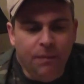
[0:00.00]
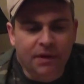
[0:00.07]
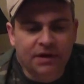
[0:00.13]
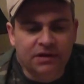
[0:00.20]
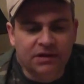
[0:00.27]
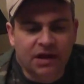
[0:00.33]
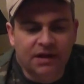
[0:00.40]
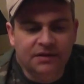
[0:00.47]
And
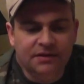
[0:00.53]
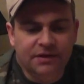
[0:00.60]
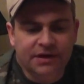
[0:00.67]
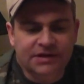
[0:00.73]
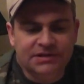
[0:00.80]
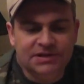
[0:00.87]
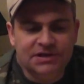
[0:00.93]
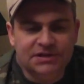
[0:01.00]
a lot of their
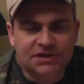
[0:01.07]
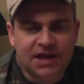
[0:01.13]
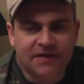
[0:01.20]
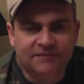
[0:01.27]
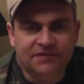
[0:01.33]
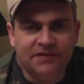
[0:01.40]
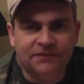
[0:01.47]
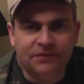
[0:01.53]
antennas
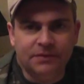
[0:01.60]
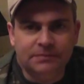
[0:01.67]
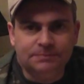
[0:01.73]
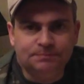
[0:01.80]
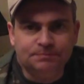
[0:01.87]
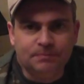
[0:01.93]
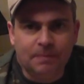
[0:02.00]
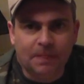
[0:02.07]
have different
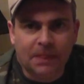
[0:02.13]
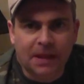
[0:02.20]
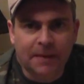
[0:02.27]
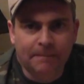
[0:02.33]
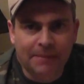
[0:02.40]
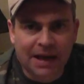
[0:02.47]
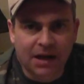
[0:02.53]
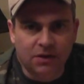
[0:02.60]

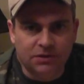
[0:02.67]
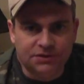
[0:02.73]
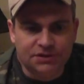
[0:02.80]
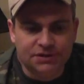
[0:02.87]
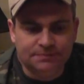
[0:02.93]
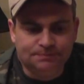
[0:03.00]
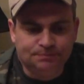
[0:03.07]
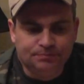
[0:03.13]

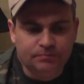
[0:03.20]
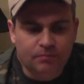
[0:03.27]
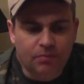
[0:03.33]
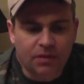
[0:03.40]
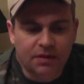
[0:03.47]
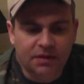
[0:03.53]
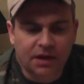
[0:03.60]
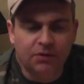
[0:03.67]
mounts,
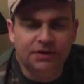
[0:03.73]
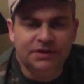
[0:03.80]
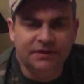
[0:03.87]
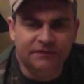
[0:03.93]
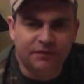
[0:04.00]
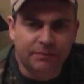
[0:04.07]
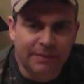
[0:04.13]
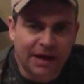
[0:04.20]
not only
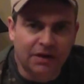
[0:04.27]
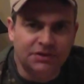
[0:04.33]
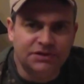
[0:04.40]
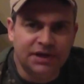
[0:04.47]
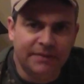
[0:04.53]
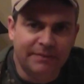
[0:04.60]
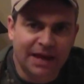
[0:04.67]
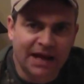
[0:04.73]
different mounts
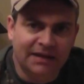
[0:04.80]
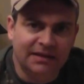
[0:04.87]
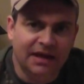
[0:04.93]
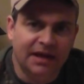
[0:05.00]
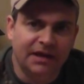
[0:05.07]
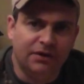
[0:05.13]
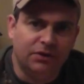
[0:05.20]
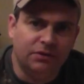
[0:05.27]
like
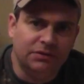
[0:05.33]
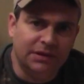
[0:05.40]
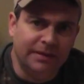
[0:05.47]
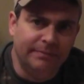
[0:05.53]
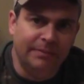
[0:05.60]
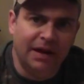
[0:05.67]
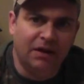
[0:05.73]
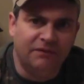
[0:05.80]
magnetic or
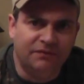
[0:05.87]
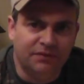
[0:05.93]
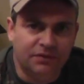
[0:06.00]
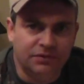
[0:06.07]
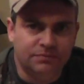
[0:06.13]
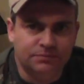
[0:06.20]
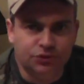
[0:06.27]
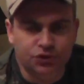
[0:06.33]
lip mount for
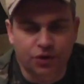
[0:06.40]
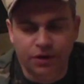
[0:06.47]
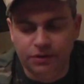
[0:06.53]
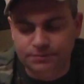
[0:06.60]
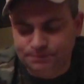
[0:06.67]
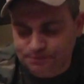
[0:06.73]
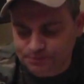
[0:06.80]
the trunk,